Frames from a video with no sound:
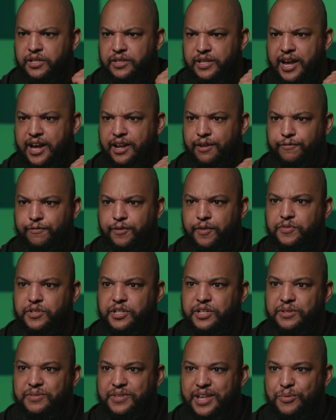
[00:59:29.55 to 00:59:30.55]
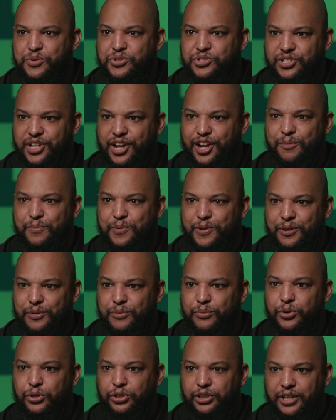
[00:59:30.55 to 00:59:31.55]
They had a 50 that was set up in a
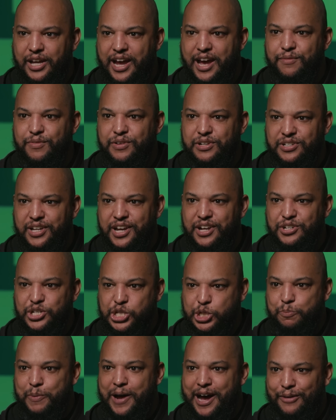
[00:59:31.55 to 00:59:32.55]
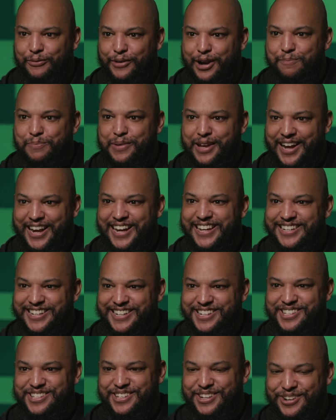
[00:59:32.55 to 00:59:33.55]
really advantageous spot right behind
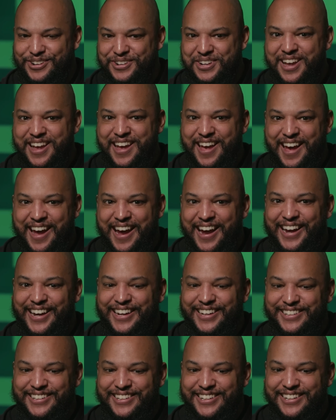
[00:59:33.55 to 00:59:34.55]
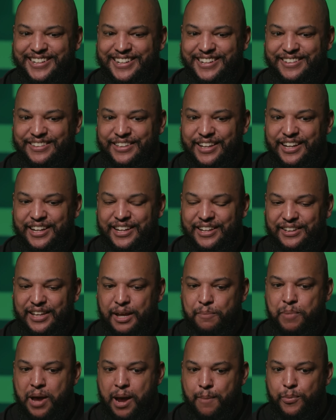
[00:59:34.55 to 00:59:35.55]
us. So, and
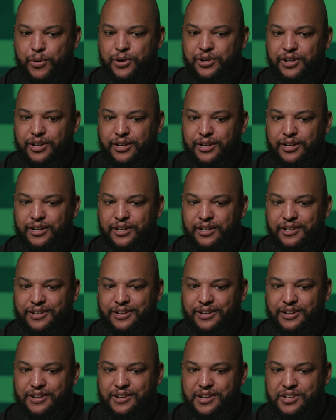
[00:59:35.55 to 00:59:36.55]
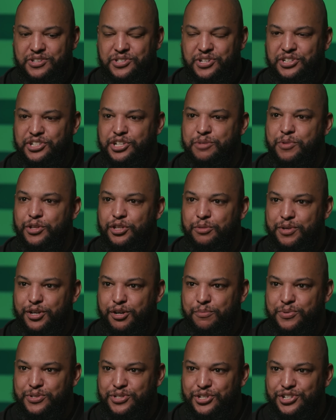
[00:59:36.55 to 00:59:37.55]
they peppered a 60
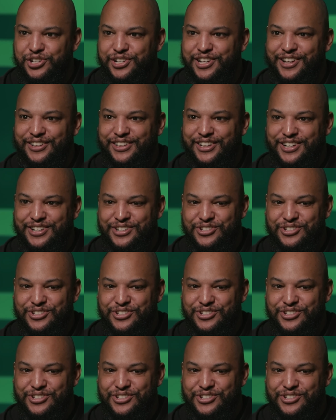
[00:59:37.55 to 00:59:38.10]
millimeter position out there.